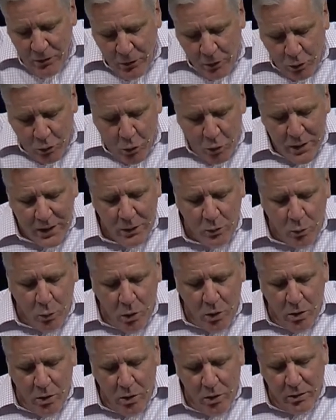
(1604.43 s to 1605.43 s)
The Greek
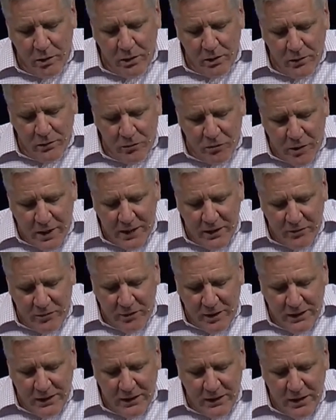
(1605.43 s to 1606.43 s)
word
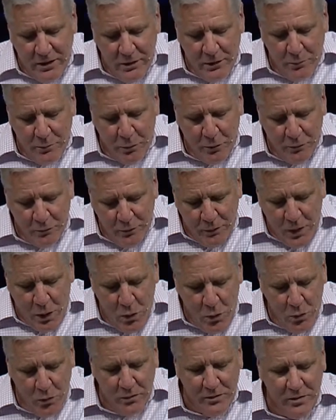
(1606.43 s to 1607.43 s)
translated here,
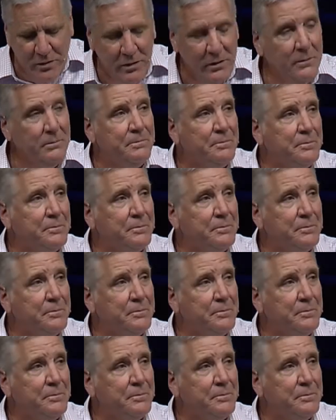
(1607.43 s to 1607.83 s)
provoked,